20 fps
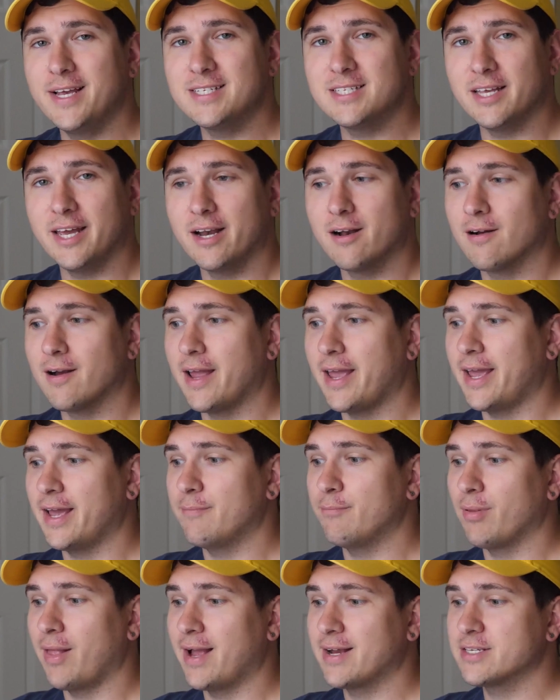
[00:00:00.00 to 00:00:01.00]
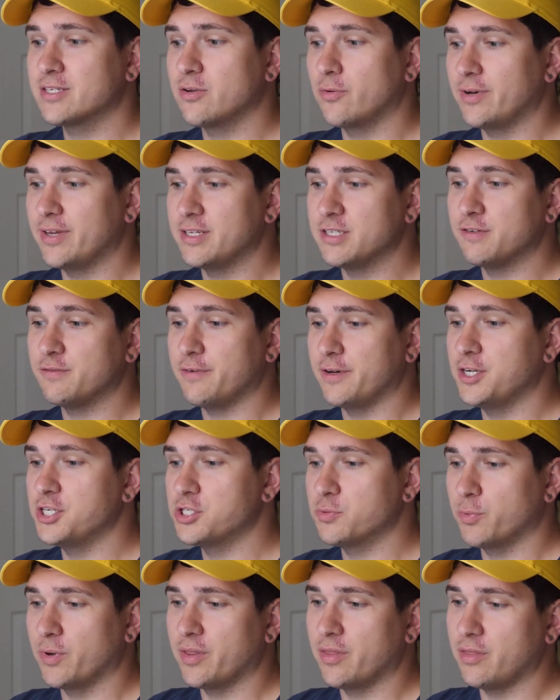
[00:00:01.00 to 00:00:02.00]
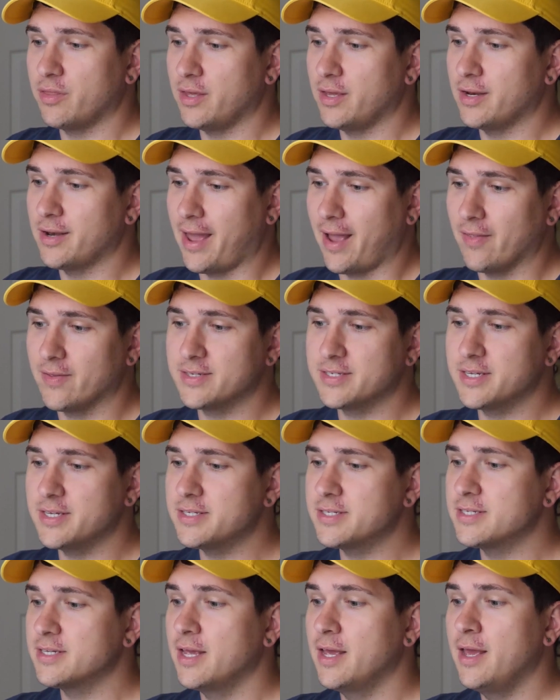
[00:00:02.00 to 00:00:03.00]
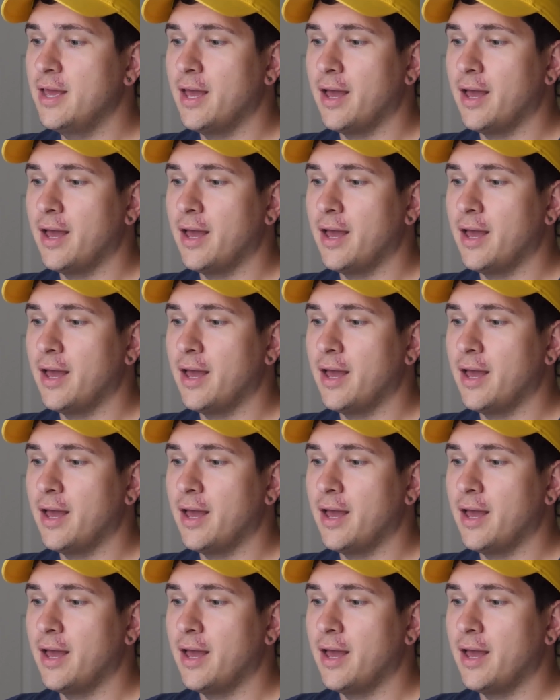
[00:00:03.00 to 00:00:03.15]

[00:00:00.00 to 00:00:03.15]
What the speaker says: days later and Blackstone is finished with the analysis.